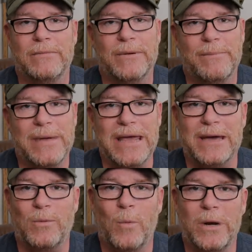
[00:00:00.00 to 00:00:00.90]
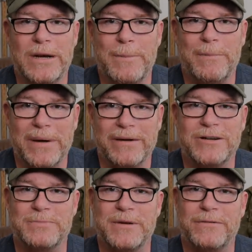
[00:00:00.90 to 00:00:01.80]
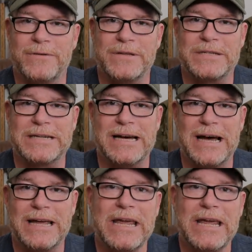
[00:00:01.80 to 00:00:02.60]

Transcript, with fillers: But man, what an embarrassment for this guy.